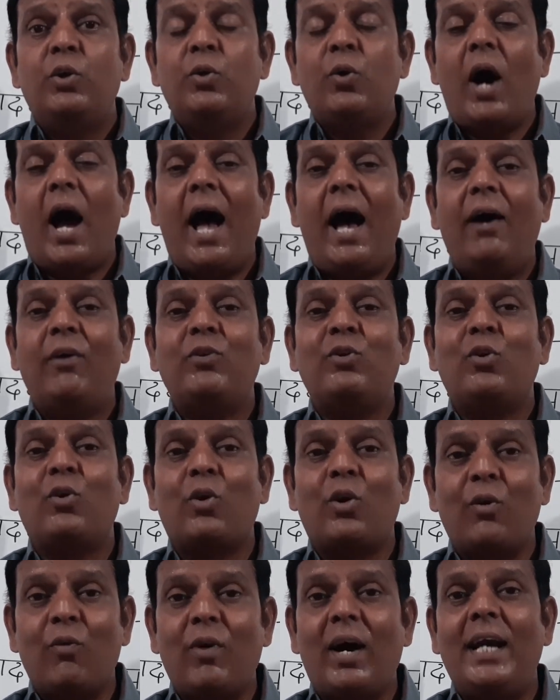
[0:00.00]
you have to
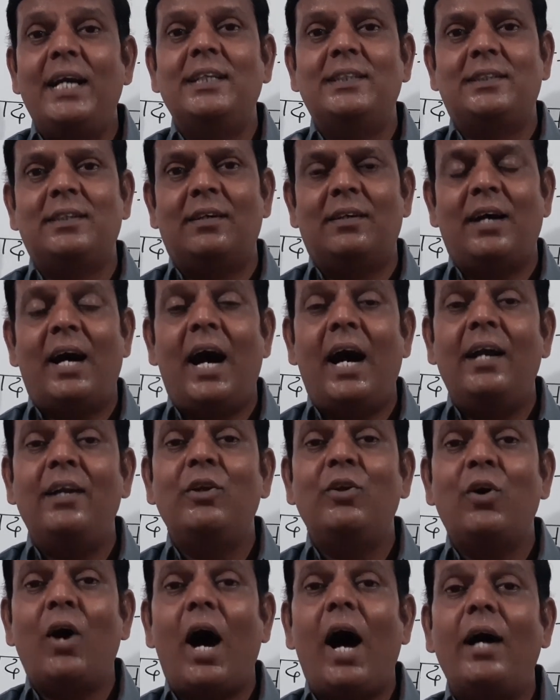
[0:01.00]
revise
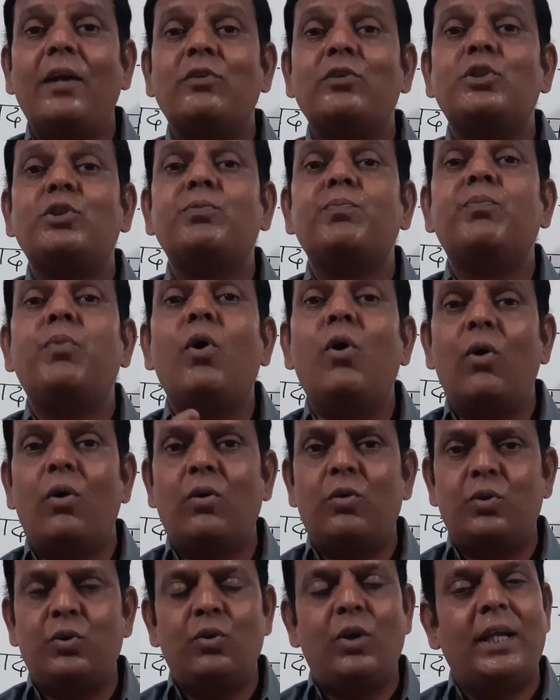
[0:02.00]
and you have to
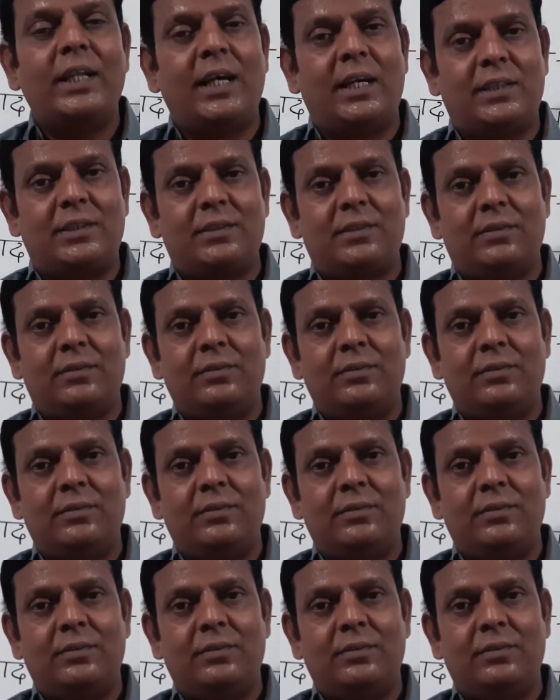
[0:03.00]
spoke to others.